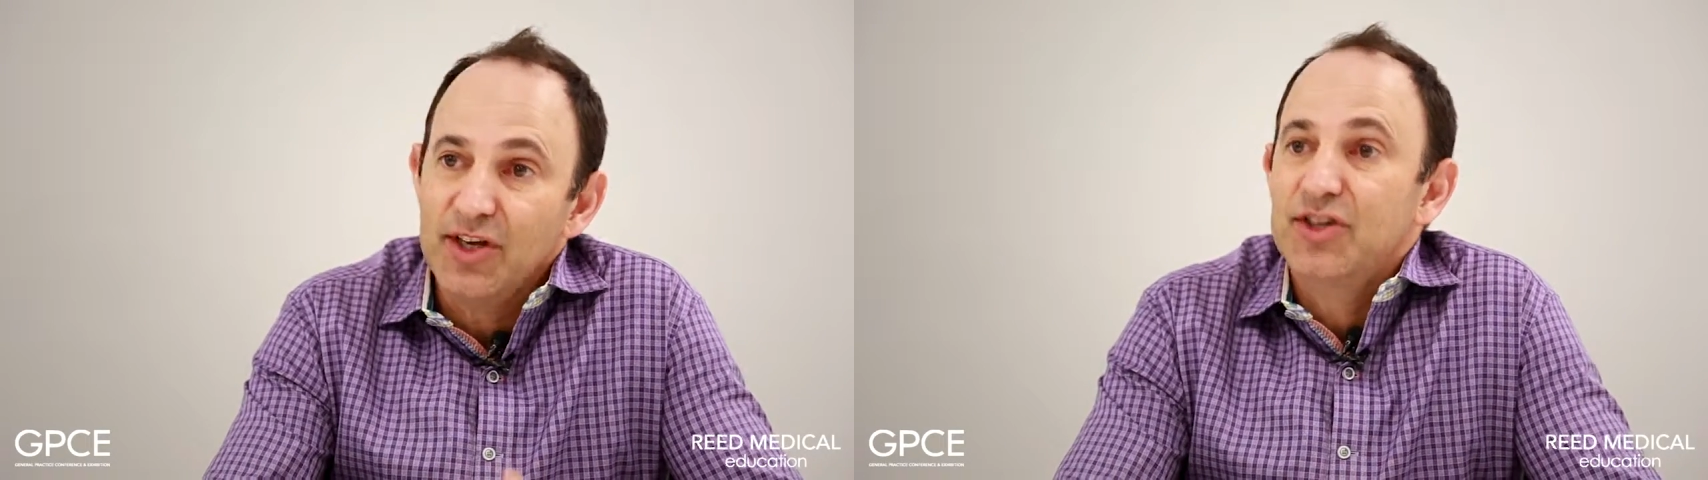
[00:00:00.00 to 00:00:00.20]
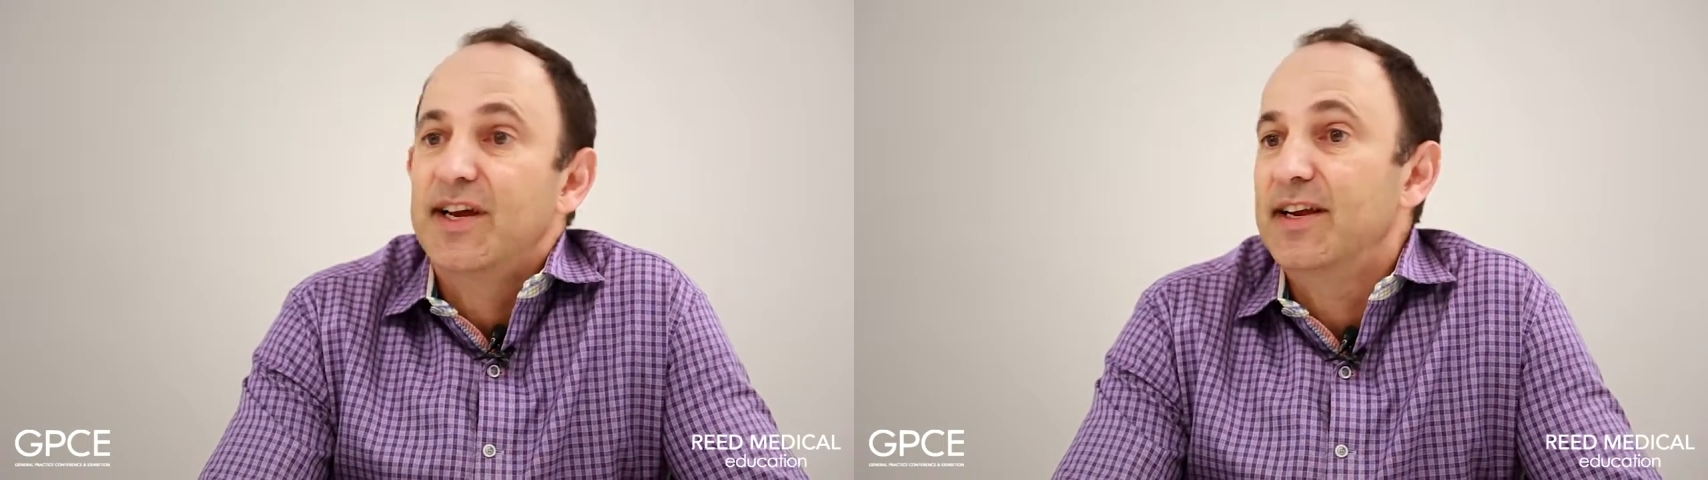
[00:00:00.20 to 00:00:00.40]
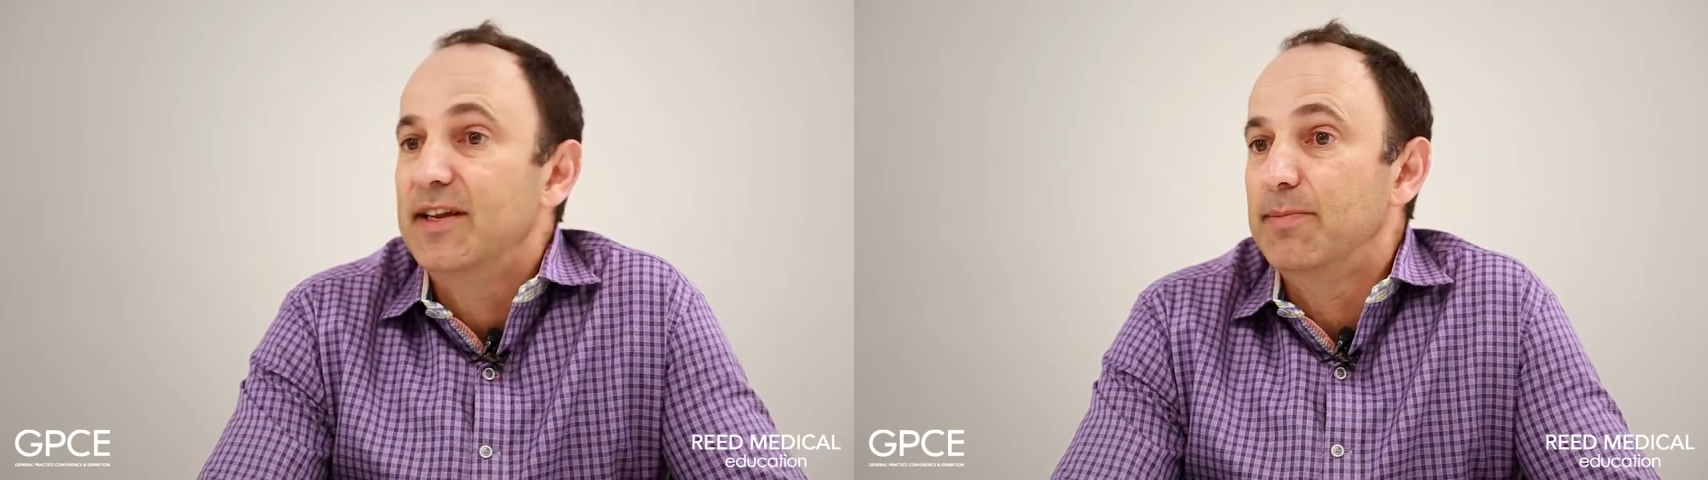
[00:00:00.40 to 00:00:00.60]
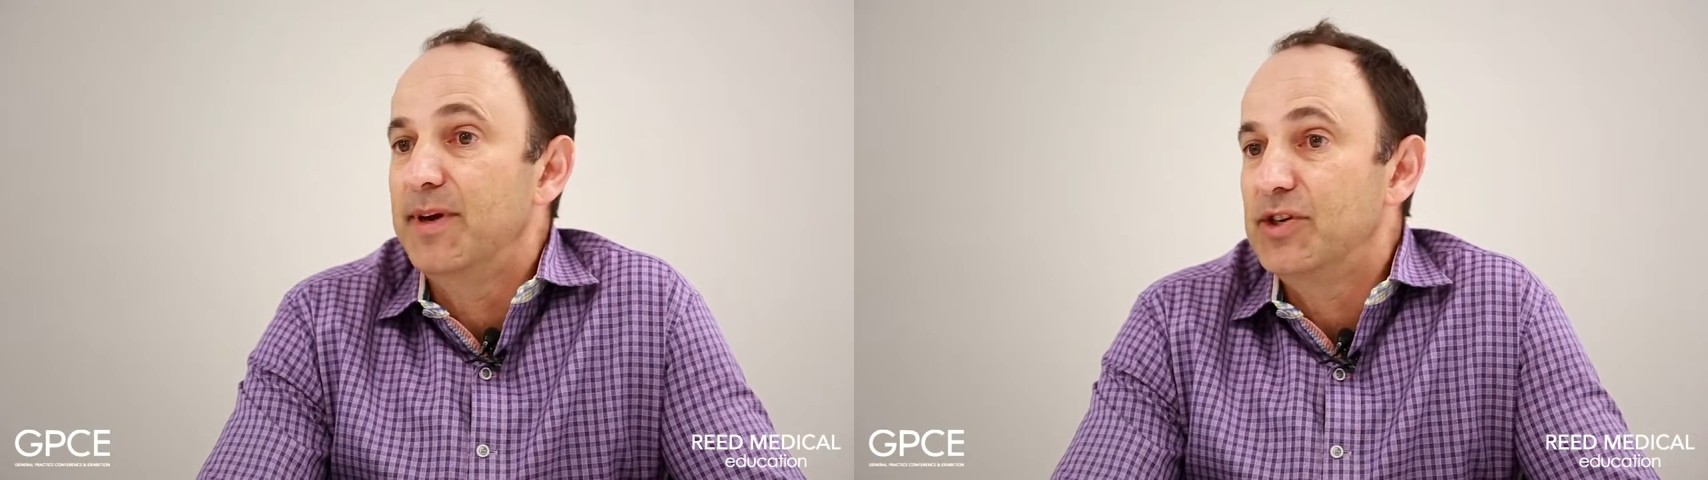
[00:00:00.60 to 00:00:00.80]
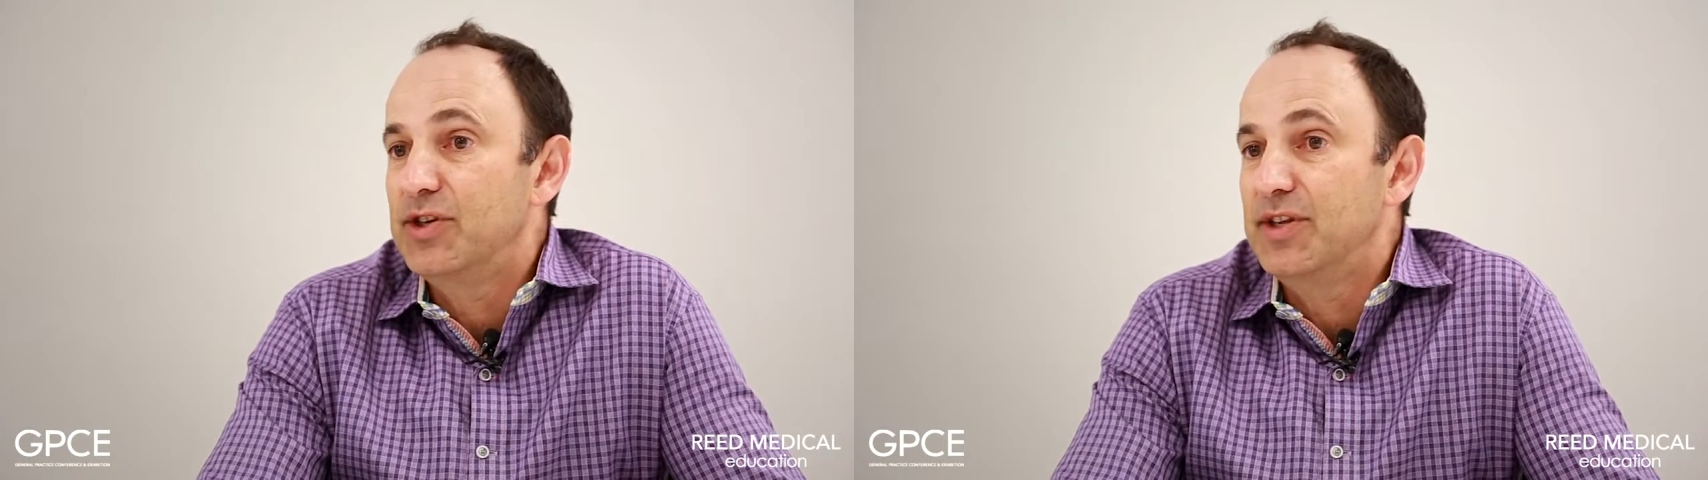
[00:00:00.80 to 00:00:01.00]
educating the
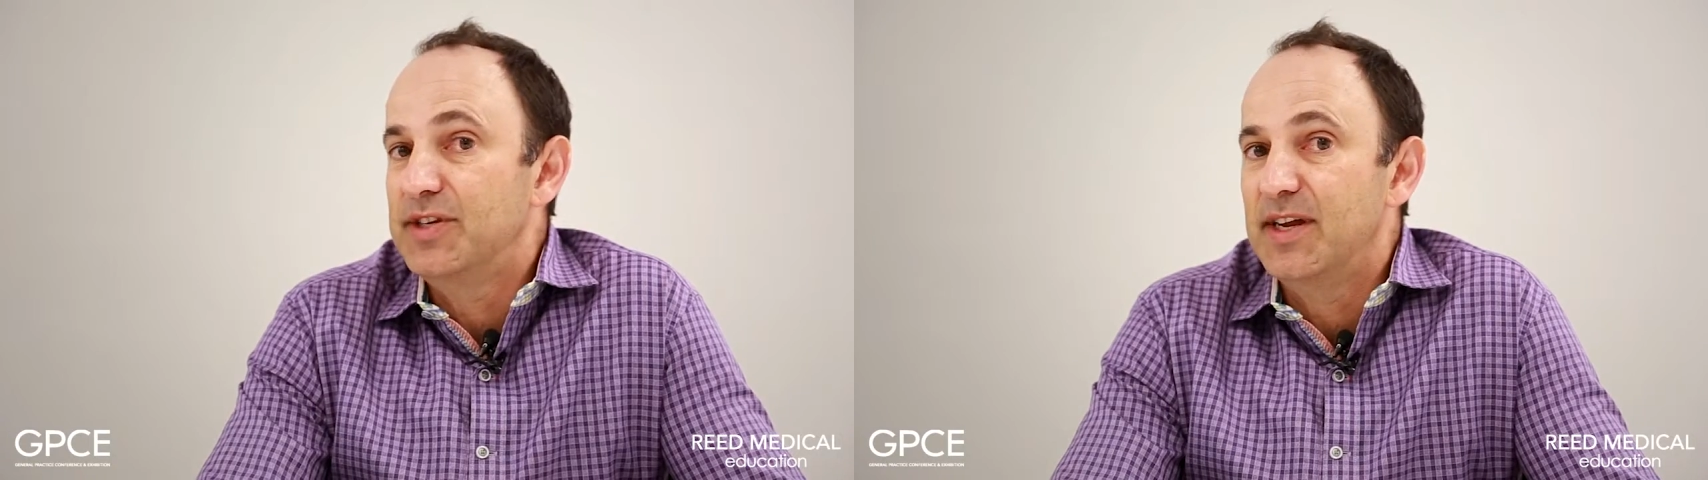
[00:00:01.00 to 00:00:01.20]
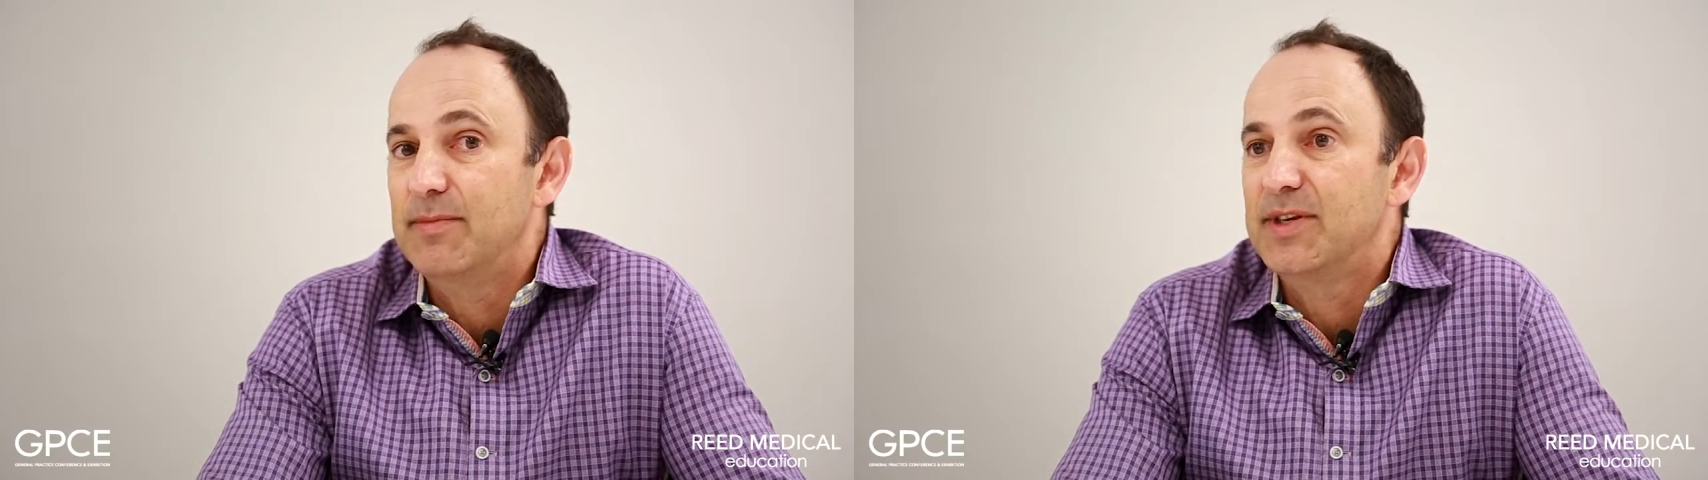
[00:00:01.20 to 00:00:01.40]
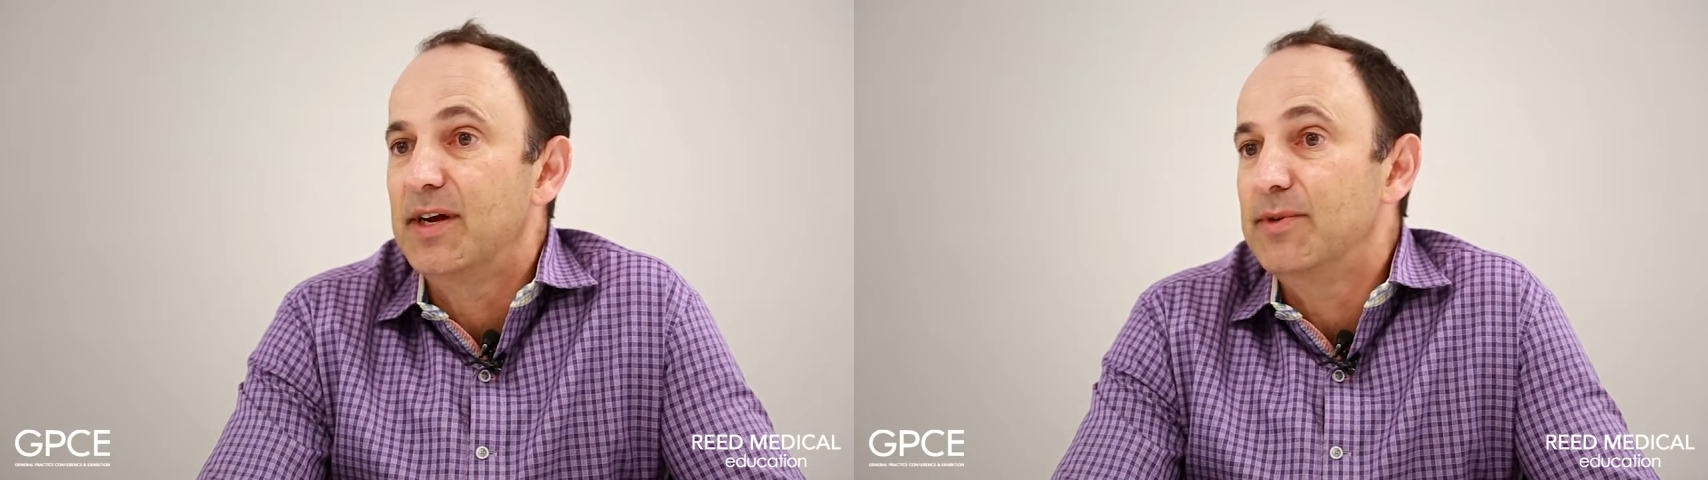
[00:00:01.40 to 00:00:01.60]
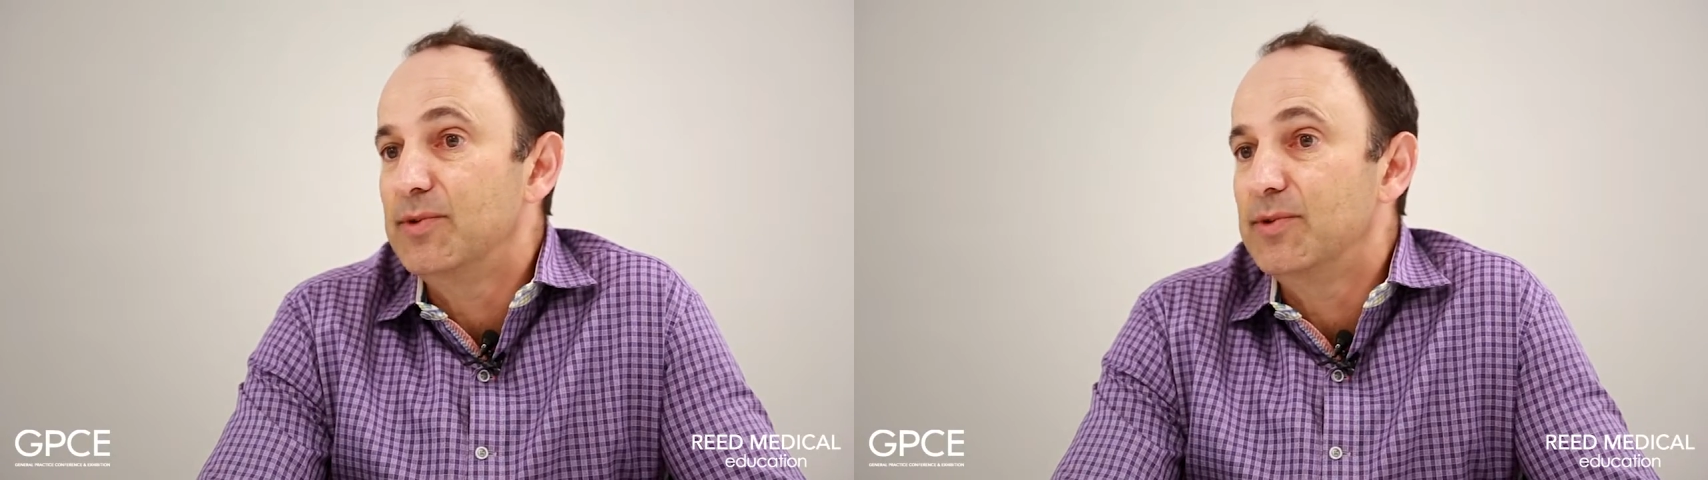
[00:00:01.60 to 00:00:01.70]
patient at the same time,